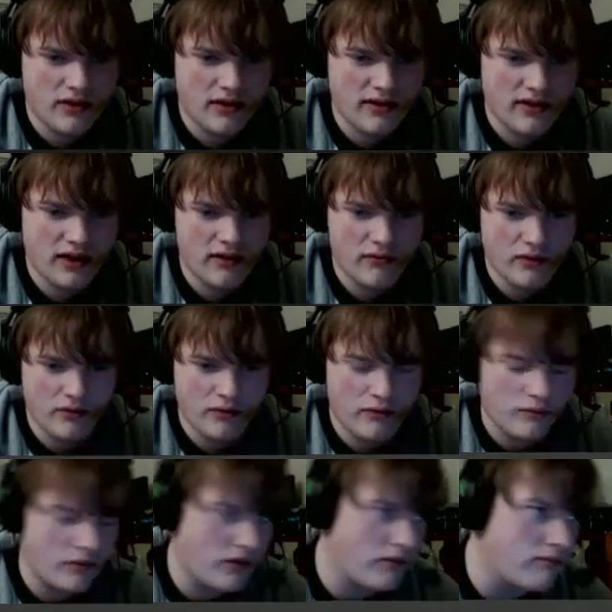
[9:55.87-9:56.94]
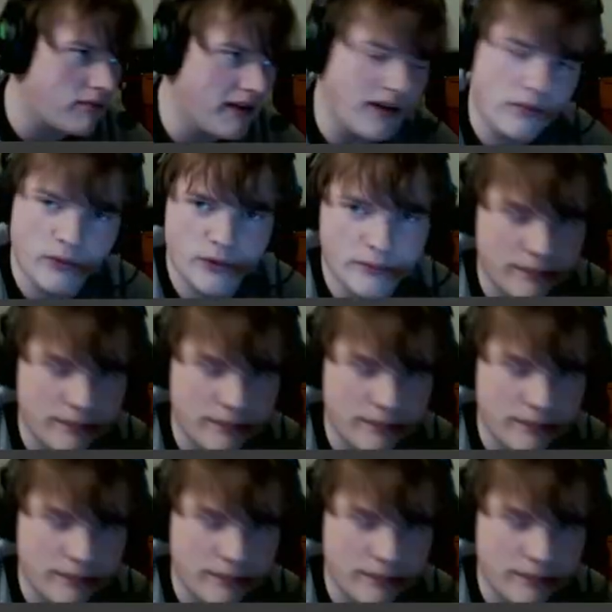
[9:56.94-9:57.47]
That's kind of a weird break